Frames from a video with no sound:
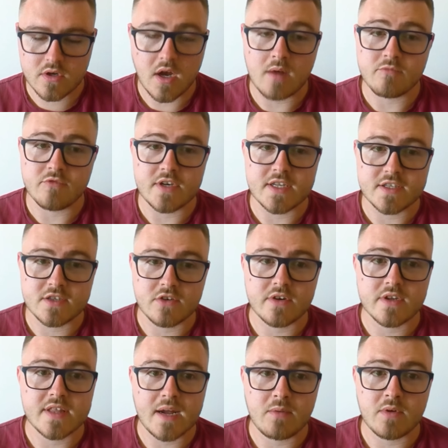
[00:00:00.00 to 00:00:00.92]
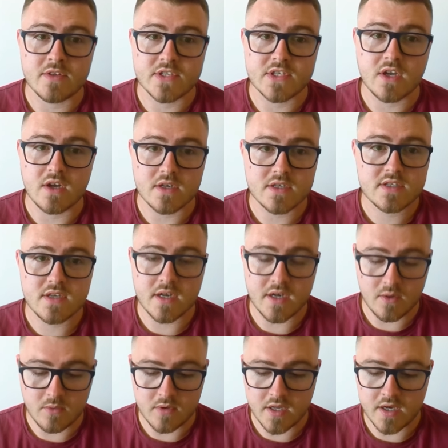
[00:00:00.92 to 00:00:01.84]
I'm really sorry. That was I
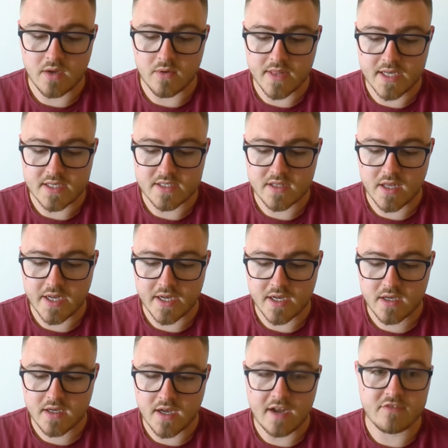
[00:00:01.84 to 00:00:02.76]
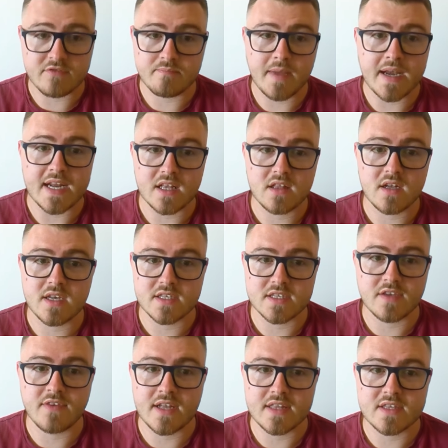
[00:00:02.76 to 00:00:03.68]
know what that's like. I have many clients
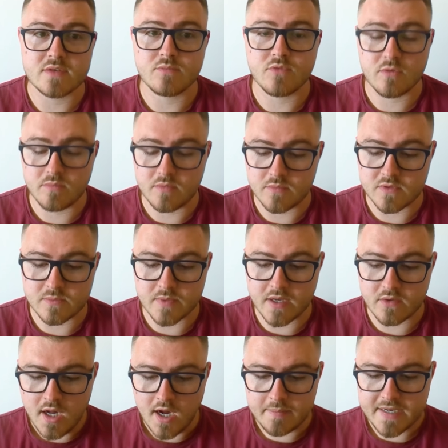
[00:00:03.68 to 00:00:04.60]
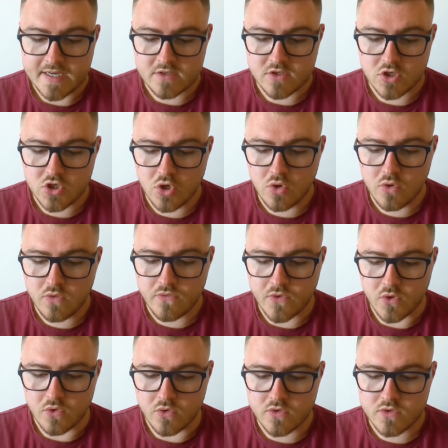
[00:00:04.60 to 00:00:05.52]
that have had this problem as well. I'm down to 2
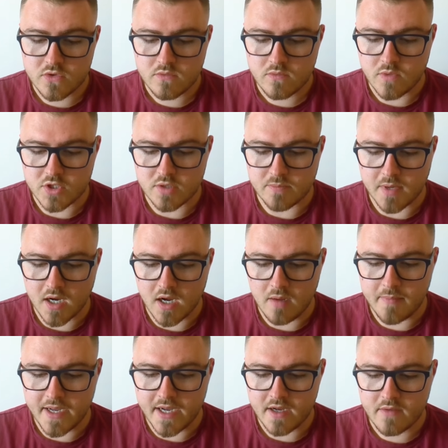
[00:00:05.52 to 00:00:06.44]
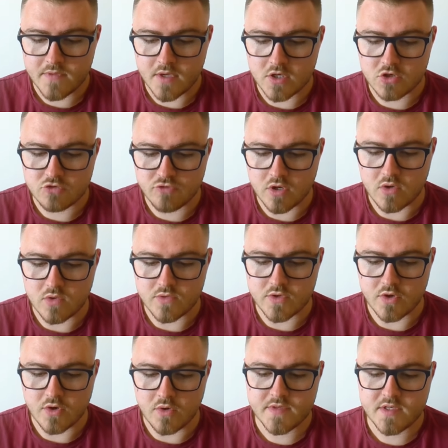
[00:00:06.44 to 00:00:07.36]
foods, which are becoming a struggle
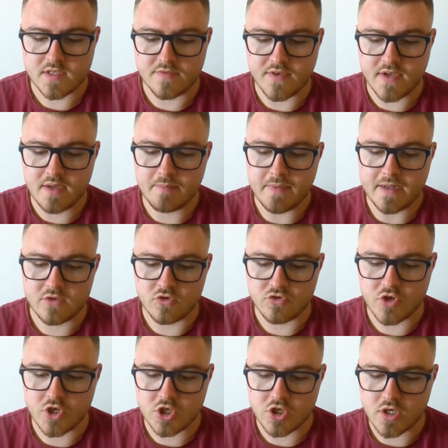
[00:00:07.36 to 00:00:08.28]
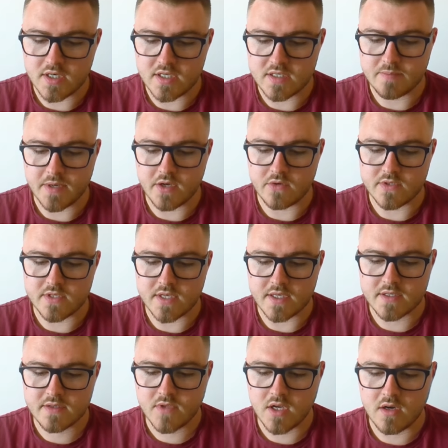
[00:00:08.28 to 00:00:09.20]
too. Severe malnutrition and
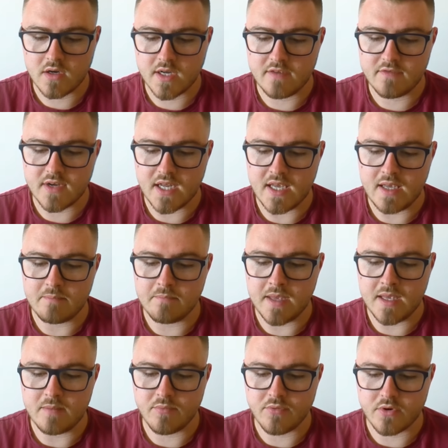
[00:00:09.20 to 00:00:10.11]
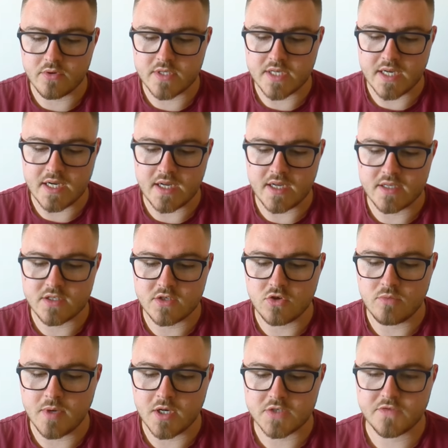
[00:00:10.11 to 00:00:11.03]
dysbiosis. Can't even eat meat protein. It's
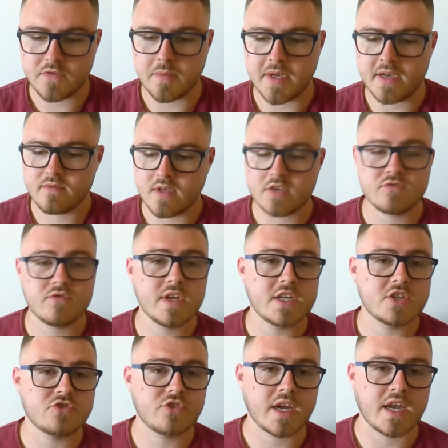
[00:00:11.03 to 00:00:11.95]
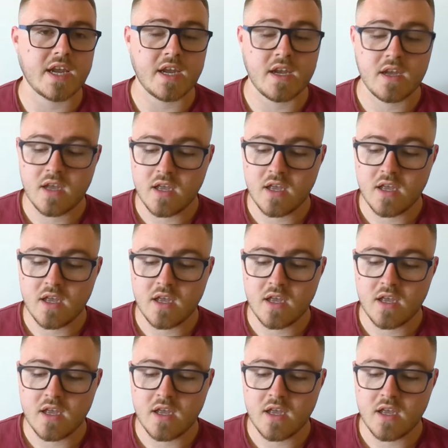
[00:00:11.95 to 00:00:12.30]
too much for me. That's really tricky.